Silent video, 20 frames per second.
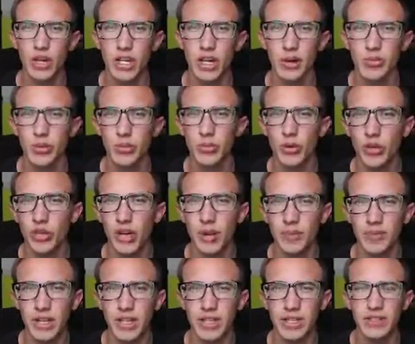a couple more
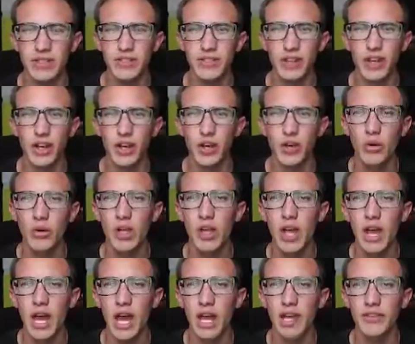updates. So
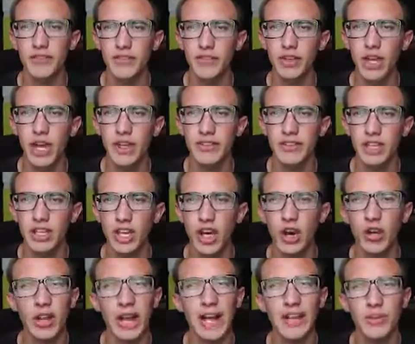if you guys didn't
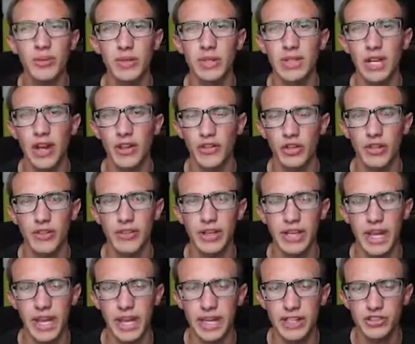know, last week I was on
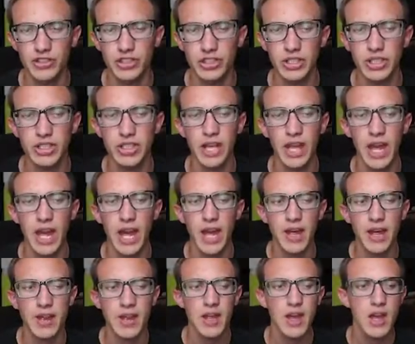vacation,
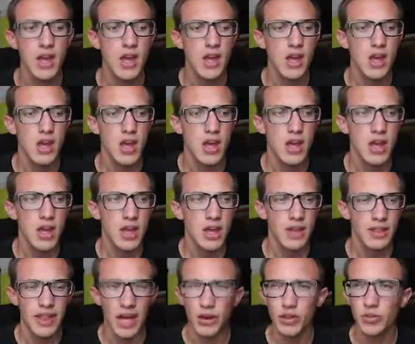and
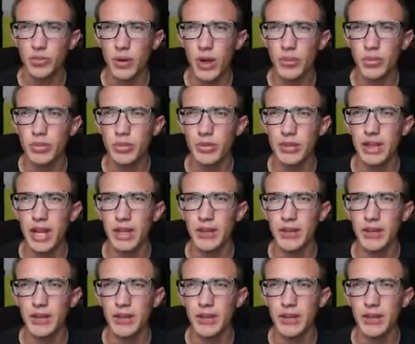that was probably